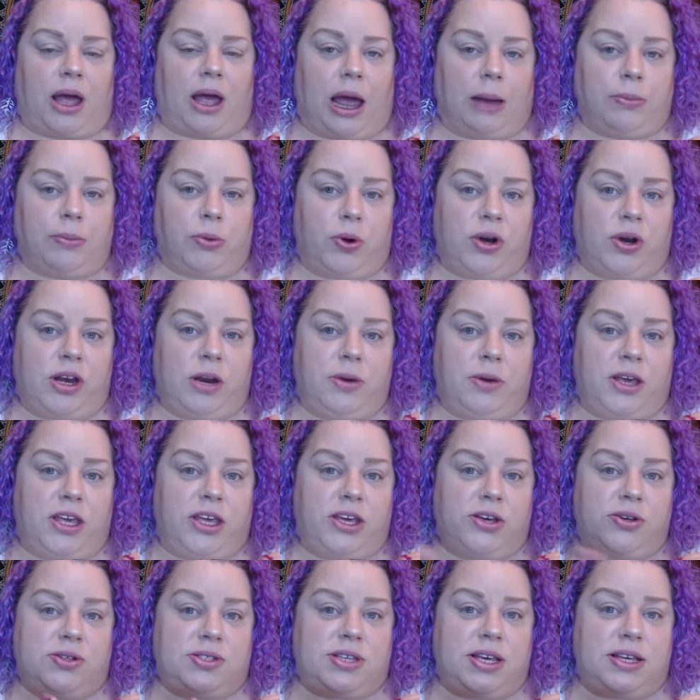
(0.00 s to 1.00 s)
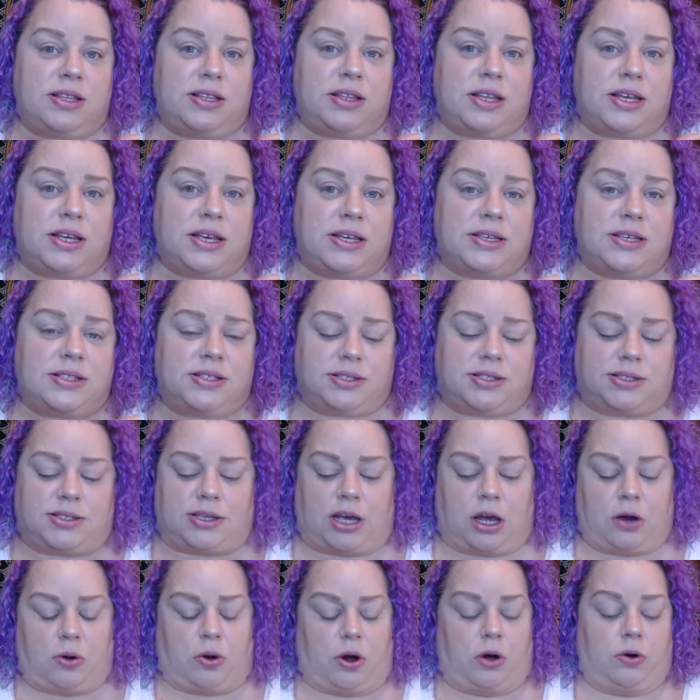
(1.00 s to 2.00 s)
I'm going to be using this.
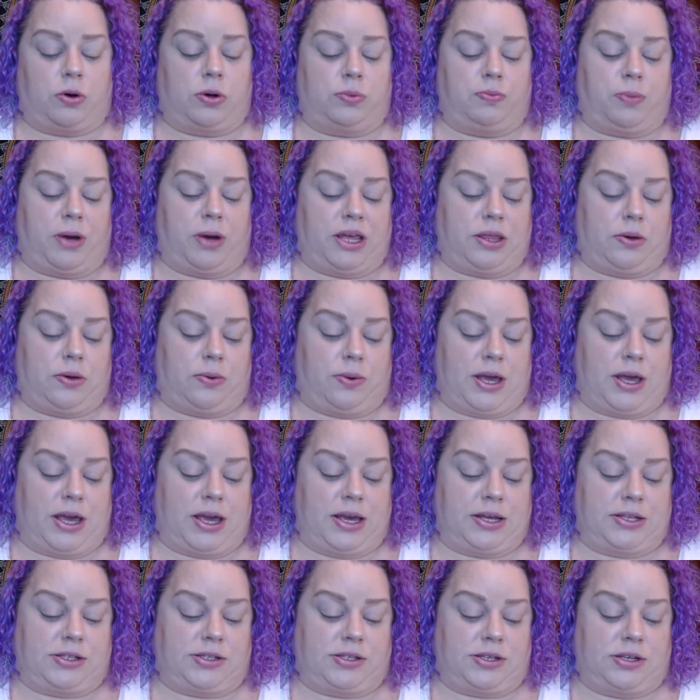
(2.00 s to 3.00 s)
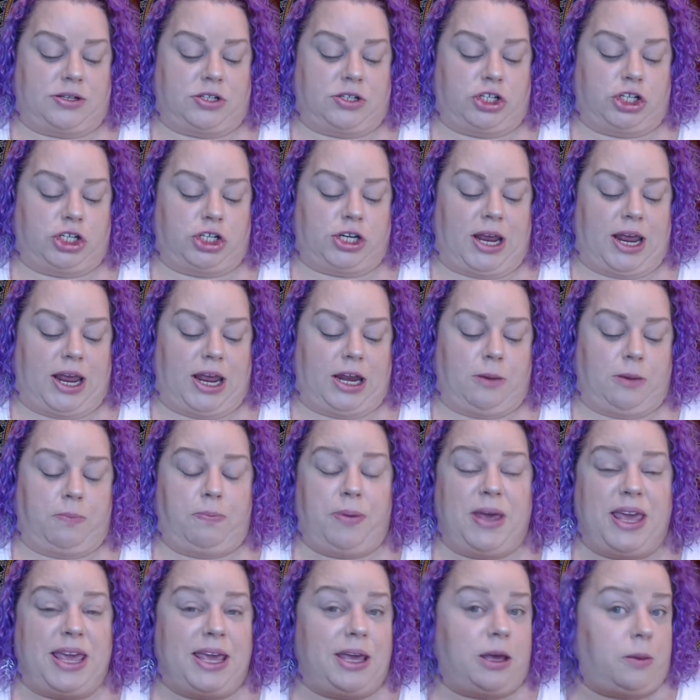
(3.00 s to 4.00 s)
Oh, and by the way, it's in shade
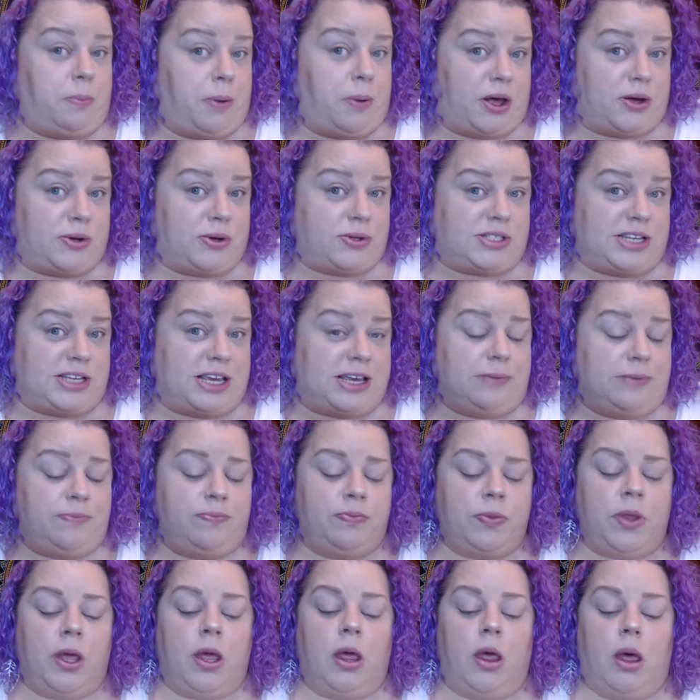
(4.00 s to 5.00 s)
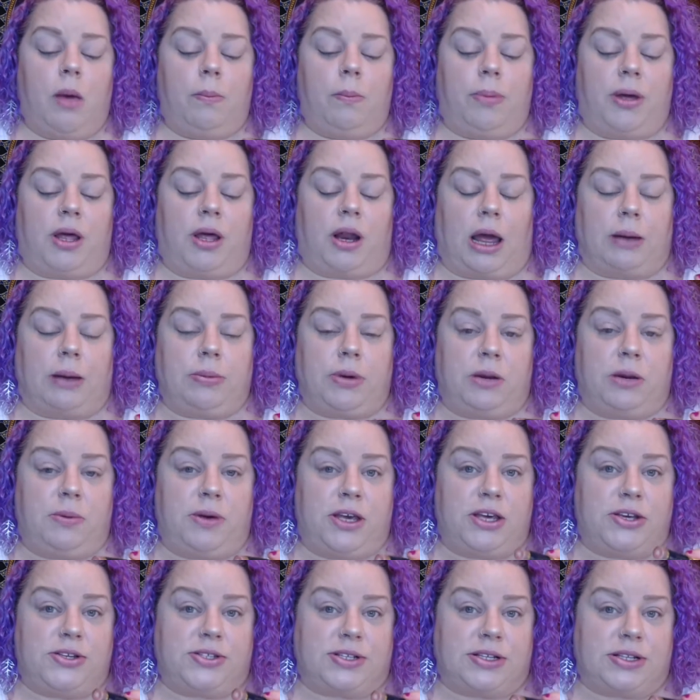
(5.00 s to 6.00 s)
Pink Posey. But I'm going to be
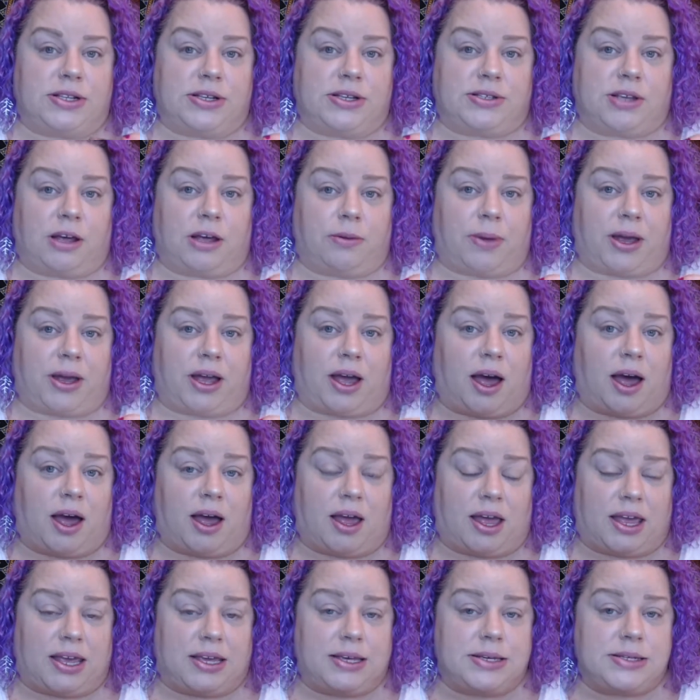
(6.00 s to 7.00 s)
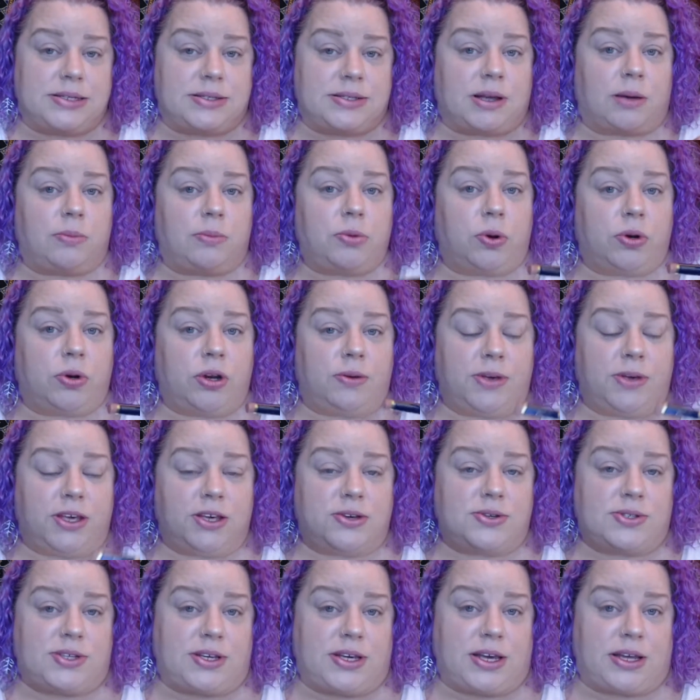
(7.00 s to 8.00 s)
using this on my eyes. I'm going to be
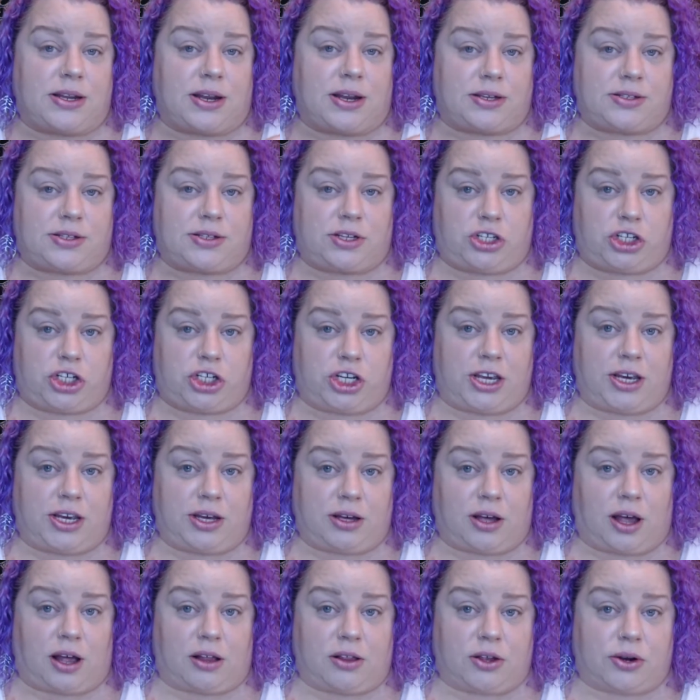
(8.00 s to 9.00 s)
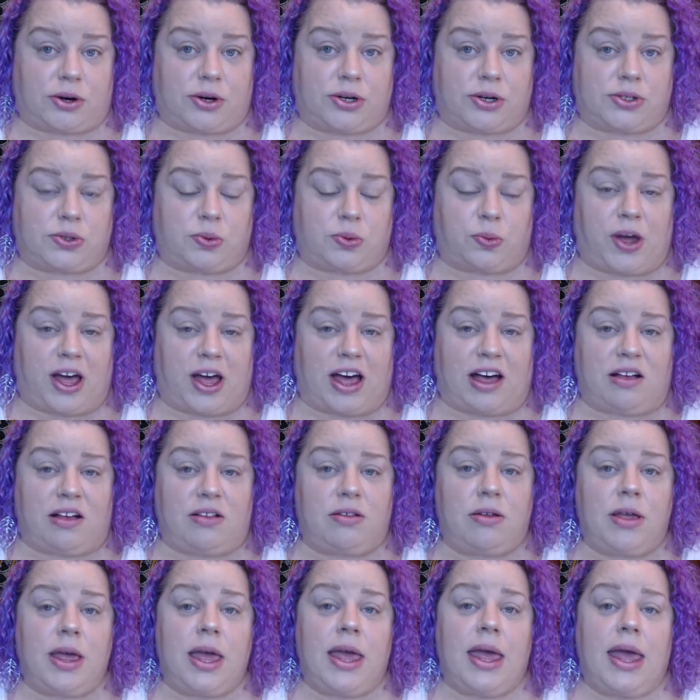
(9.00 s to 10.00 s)
using it as a cheek color as
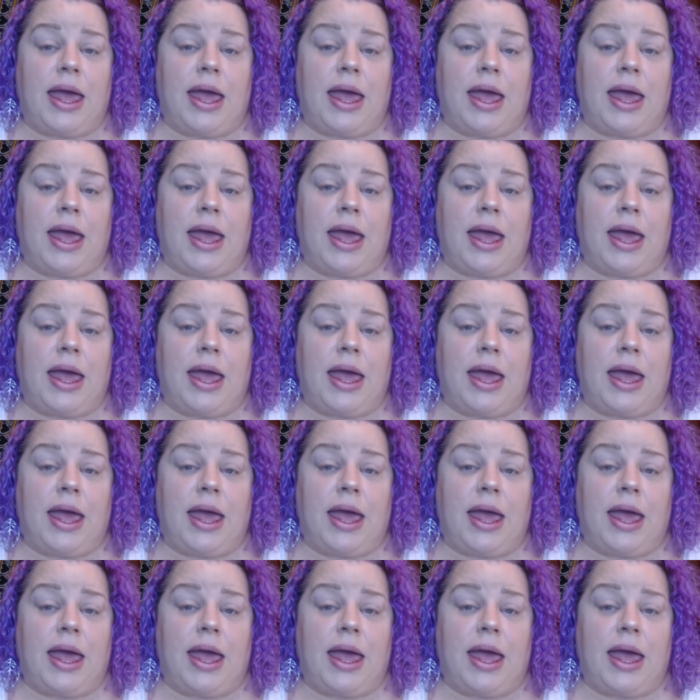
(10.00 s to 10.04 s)
well.